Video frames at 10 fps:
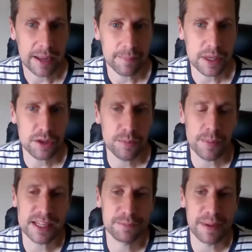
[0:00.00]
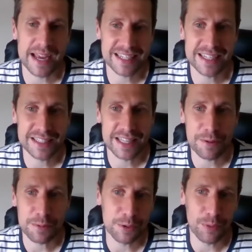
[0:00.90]
you maybe especially see that
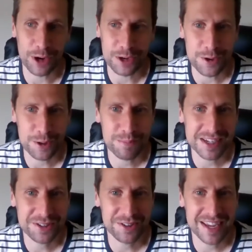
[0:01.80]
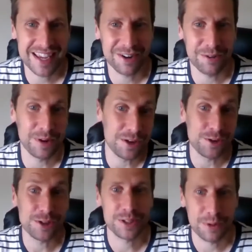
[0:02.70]
when you work in youth ministry, or when you
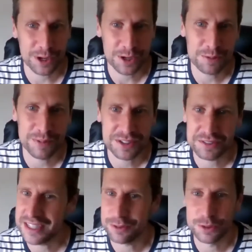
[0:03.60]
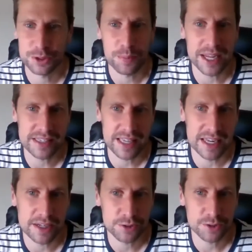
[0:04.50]
used to work in youth ministry. So many
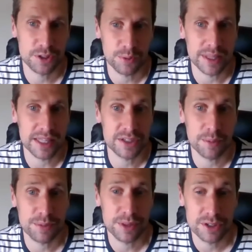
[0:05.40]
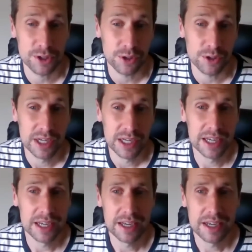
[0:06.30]
teenagers and 20 somethings who
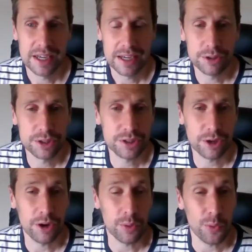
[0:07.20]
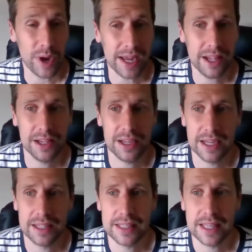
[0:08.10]
start it well,
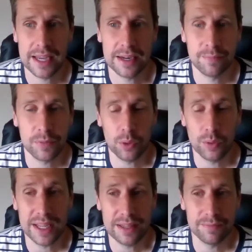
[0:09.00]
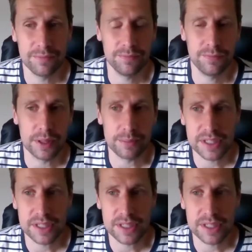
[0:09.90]
and then only for them